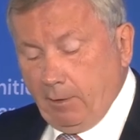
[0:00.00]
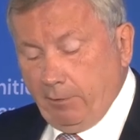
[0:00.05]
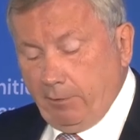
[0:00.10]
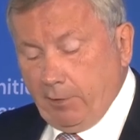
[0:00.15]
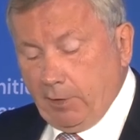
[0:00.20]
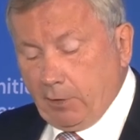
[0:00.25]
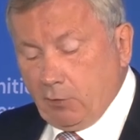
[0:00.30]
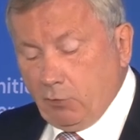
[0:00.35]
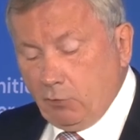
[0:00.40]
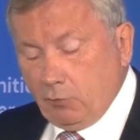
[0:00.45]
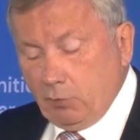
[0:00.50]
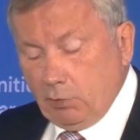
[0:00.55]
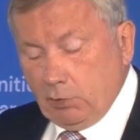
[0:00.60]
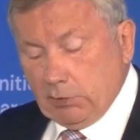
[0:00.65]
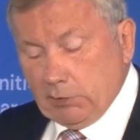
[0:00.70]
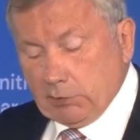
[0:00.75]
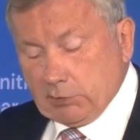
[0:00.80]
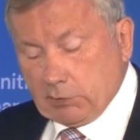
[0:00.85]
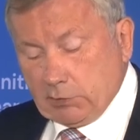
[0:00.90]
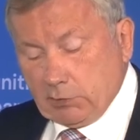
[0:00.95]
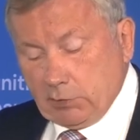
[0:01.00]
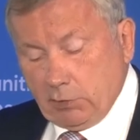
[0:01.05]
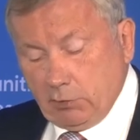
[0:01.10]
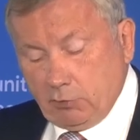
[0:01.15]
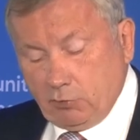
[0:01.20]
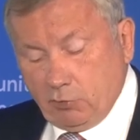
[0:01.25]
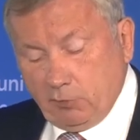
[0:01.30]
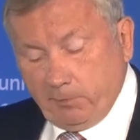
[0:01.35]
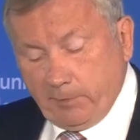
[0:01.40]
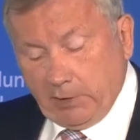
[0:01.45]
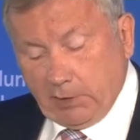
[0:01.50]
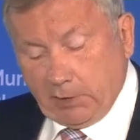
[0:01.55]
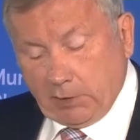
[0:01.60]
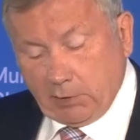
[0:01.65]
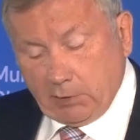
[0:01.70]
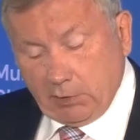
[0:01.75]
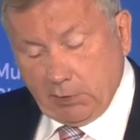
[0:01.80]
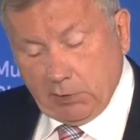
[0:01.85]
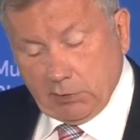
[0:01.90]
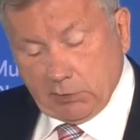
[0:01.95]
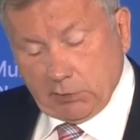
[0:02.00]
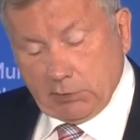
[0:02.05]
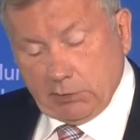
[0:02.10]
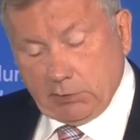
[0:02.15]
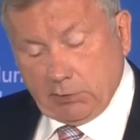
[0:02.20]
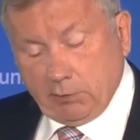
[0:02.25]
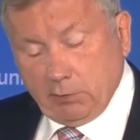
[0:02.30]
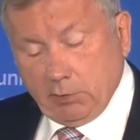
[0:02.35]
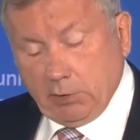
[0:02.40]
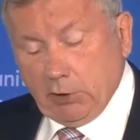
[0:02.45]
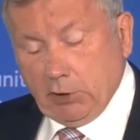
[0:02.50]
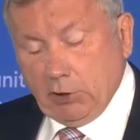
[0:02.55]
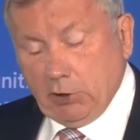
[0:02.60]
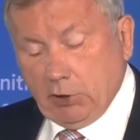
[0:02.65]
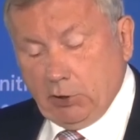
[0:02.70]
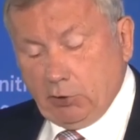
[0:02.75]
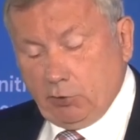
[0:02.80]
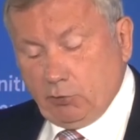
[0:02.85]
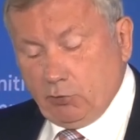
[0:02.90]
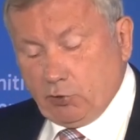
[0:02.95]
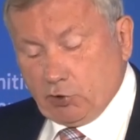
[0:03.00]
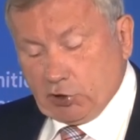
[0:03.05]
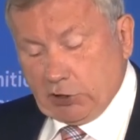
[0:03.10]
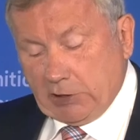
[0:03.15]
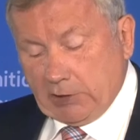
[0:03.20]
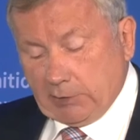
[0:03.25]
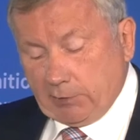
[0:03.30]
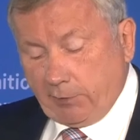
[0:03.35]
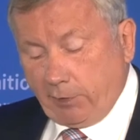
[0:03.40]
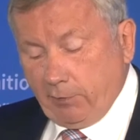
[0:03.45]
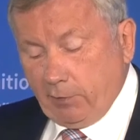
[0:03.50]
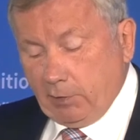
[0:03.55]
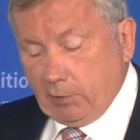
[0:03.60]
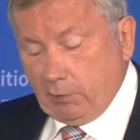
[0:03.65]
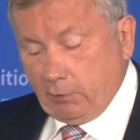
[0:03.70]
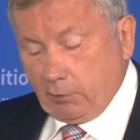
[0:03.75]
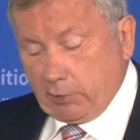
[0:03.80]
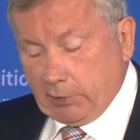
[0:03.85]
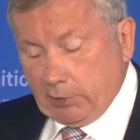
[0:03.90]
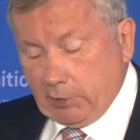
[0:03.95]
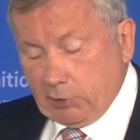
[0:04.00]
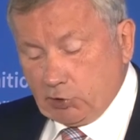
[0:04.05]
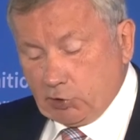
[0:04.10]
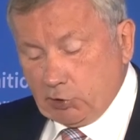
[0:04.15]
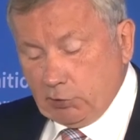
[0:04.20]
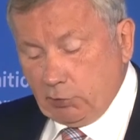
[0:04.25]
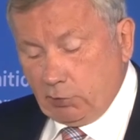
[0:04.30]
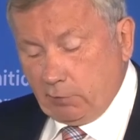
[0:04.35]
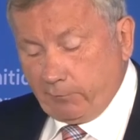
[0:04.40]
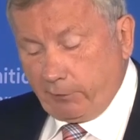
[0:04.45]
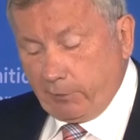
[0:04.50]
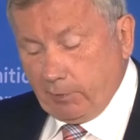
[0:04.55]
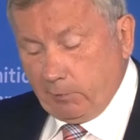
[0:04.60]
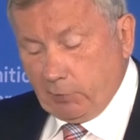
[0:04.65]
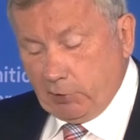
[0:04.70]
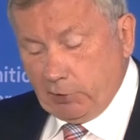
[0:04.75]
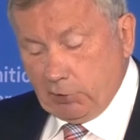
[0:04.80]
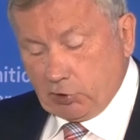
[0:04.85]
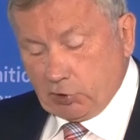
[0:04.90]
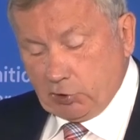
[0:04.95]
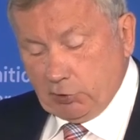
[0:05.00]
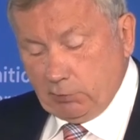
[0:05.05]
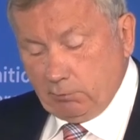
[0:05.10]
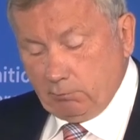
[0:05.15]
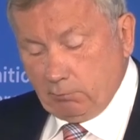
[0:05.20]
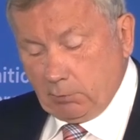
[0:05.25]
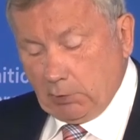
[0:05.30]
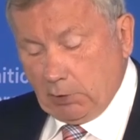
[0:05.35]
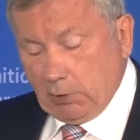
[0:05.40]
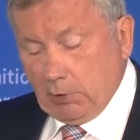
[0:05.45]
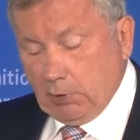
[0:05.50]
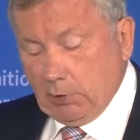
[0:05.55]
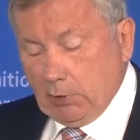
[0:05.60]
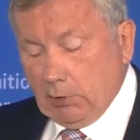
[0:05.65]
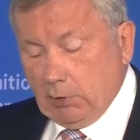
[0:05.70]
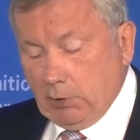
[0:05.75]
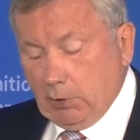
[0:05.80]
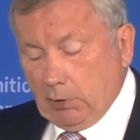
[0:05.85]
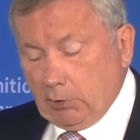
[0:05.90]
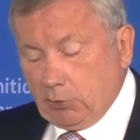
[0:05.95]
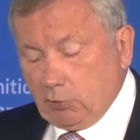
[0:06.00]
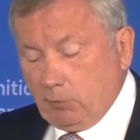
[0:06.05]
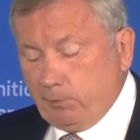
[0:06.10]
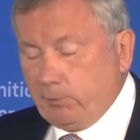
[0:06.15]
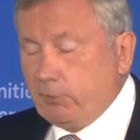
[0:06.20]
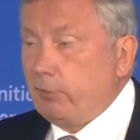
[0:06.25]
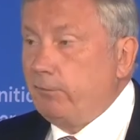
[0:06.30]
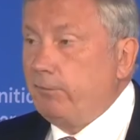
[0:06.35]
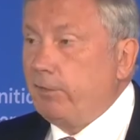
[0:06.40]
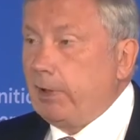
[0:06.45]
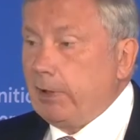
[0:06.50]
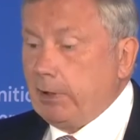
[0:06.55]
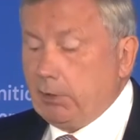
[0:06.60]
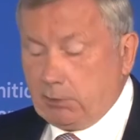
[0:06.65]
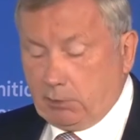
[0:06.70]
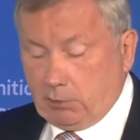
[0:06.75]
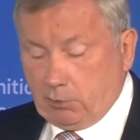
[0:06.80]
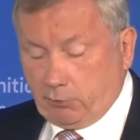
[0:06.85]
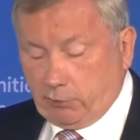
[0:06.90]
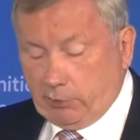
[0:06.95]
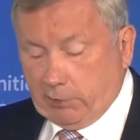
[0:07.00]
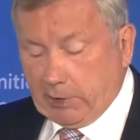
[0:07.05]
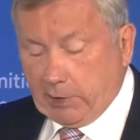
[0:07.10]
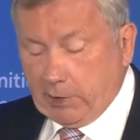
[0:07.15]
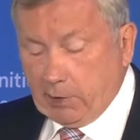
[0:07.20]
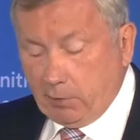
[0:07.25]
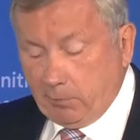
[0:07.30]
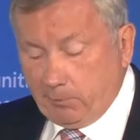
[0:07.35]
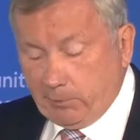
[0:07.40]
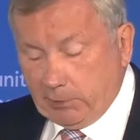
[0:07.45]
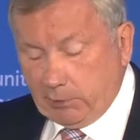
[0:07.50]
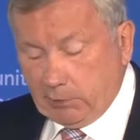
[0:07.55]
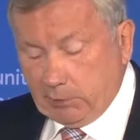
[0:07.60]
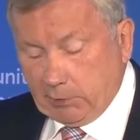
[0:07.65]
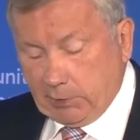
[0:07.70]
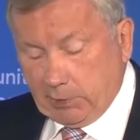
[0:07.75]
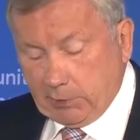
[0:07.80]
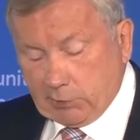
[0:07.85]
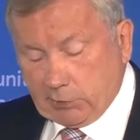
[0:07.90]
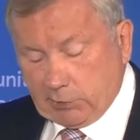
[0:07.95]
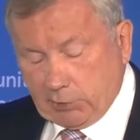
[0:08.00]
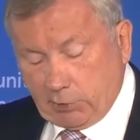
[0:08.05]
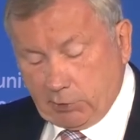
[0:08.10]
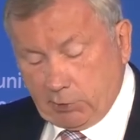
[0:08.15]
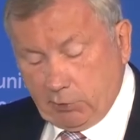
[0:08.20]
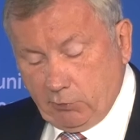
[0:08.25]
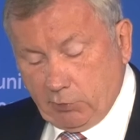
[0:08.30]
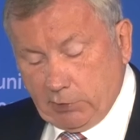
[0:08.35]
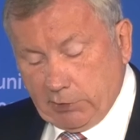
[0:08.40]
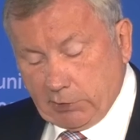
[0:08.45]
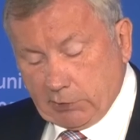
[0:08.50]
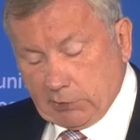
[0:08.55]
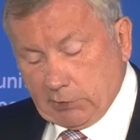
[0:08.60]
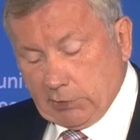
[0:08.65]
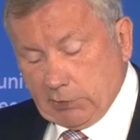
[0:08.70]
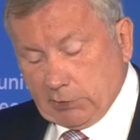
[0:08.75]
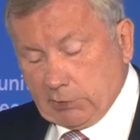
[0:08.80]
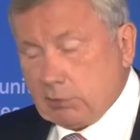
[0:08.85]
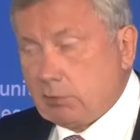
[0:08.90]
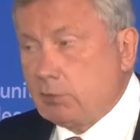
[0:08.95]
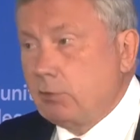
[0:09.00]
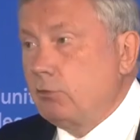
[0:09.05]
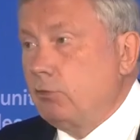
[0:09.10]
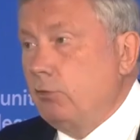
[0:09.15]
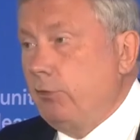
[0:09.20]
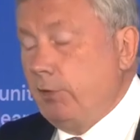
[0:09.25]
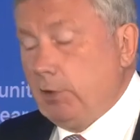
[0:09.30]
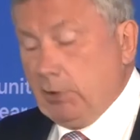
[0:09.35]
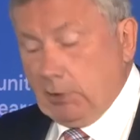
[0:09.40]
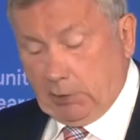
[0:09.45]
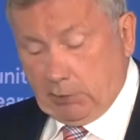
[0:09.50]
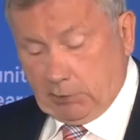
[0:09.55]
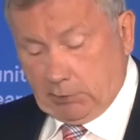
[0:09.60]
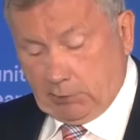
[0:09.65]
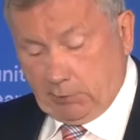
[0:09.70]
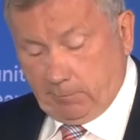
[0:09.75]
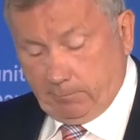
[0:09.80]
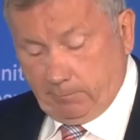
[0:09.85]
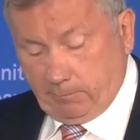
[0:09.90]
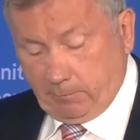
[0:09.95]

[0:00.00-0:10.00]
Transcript: The goal is to make it easier to chart the location of the munition and to provide reliable and secure access to the data.